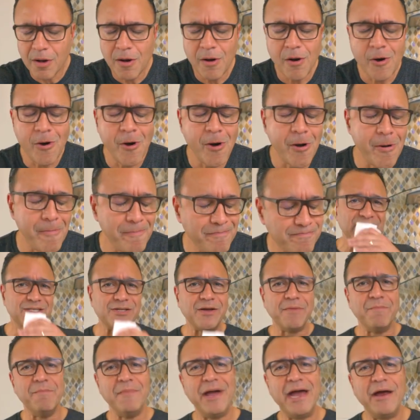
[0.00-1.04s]
Oh,
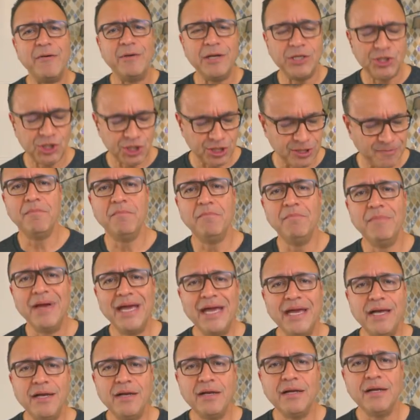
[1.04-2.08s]
it's a marriage
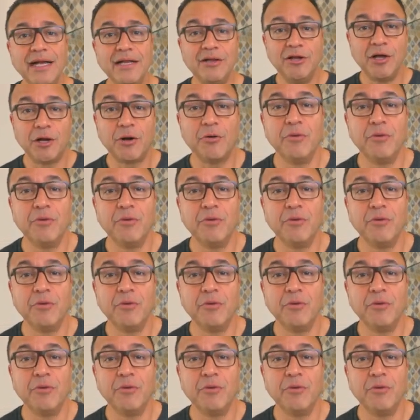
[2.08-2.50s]
made in the